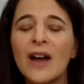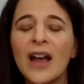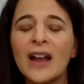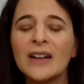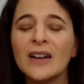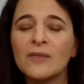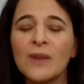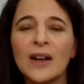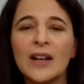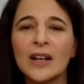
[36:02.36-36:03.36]
find
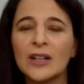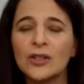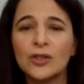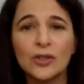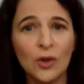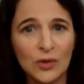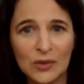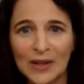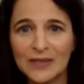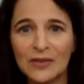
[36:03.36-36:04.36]
writing so
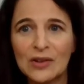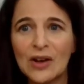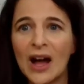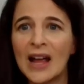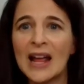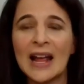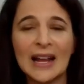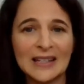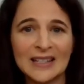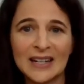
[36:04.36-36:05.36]
stressful. I
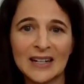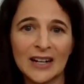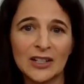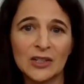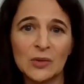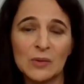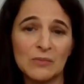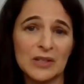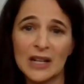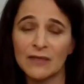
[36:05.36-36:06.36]
hate sitting
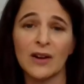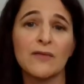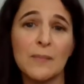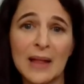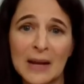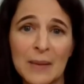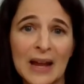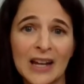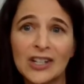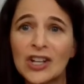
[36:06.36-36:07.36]
in front of a blank
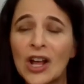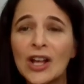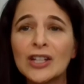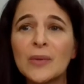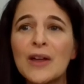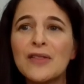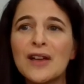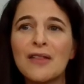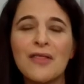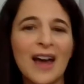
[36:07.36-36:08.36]
page. So I
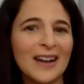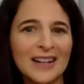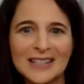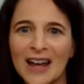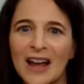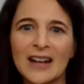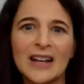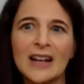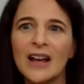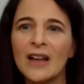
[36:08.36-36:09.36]
think that
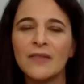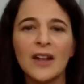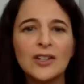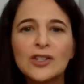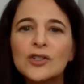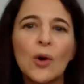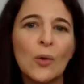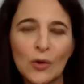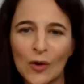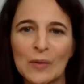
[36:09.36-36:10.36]
anxiety, that is
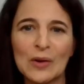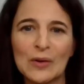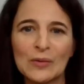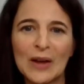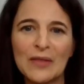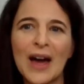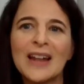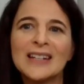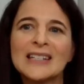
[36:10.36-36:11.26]
so normal, right?